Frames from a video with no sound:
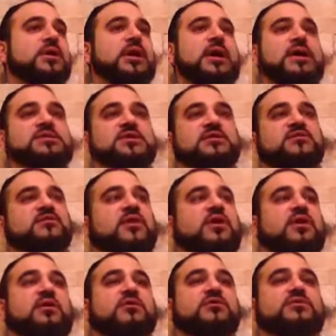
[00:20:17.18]
has
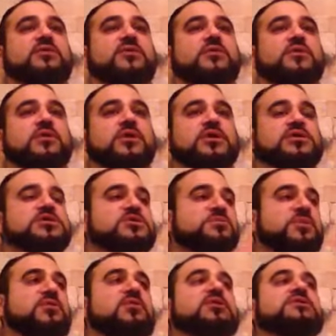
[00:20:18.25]
involved
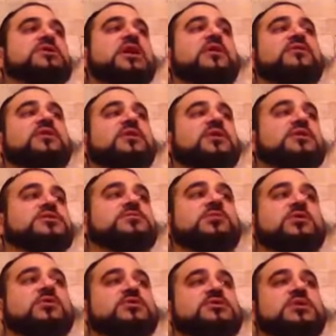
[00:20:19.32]
conspiracy after
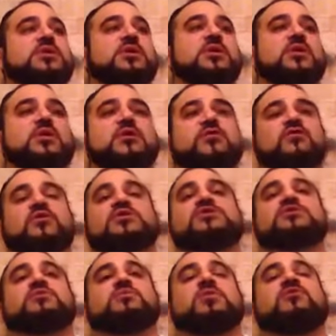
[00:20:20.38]
conspiracy.
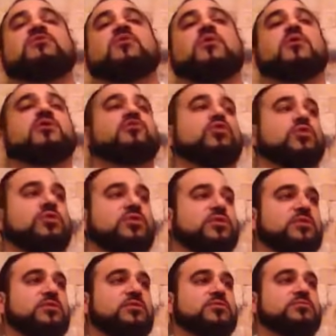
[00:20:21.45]
First, before Ruth,
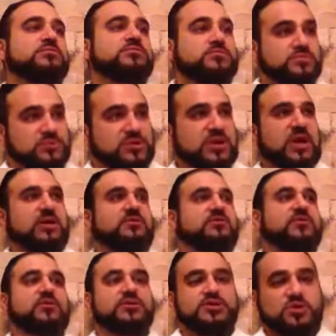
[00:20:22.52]

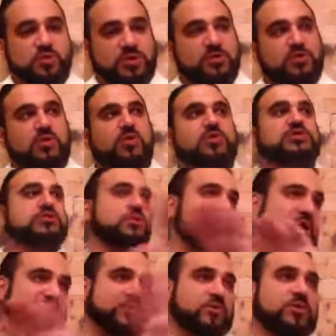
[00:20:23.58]
convert, she went through a whole
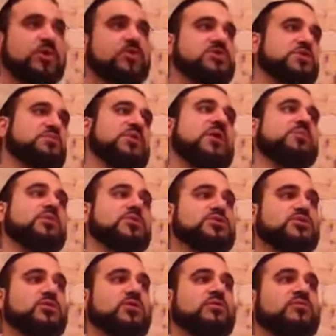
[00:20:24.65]
story. Everyone knows the popular
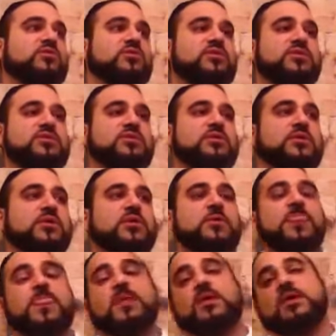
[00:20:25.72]
story of Ruth.
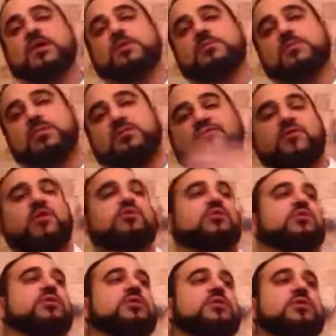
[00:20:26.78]
But before
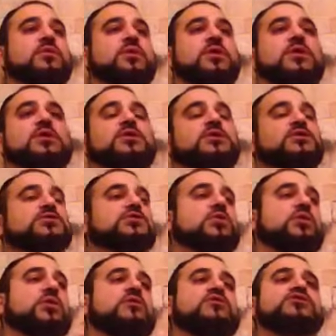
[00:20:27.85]
Ruth, the
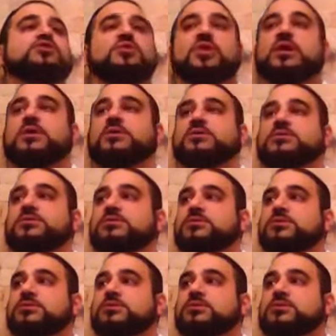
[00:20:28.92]
story of Judah.
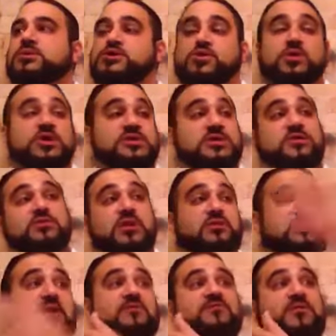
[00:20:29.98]
Judah is the
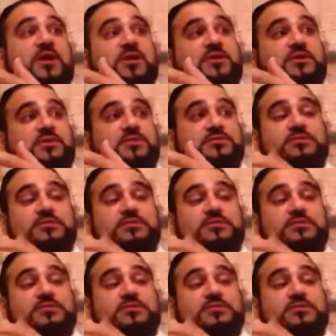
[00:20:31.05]
great-grandfather.